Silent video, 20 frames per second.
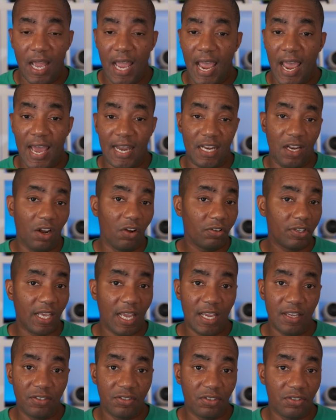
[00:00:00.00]
and in all
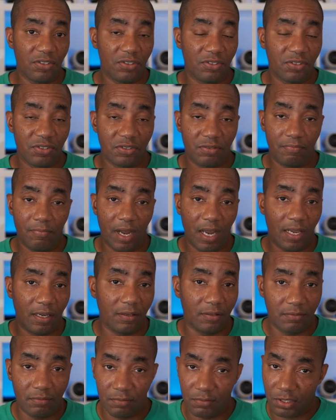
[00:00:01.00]
cases, my
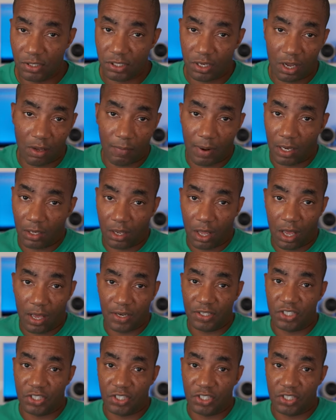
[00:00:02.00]
lawn